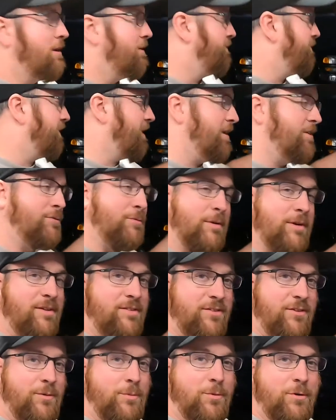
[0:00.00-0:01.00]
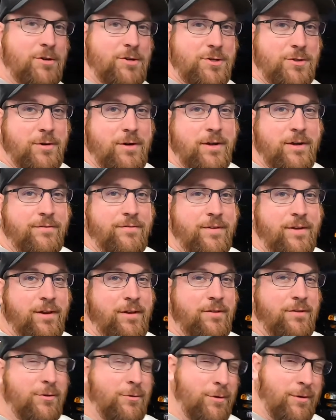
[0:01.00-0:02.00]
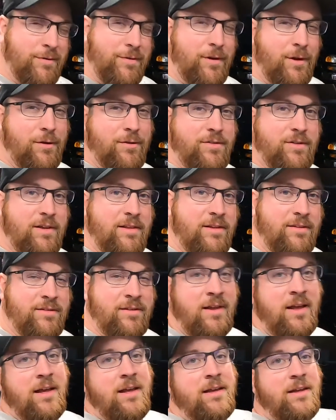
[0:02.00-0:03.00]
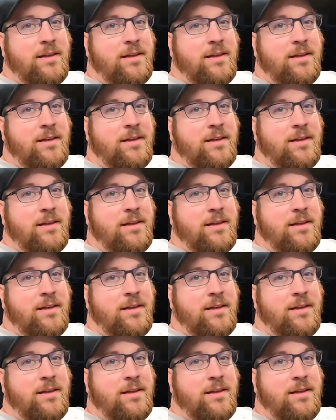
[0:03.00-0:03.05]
If you guys want to see more truck videos, quick videos like this,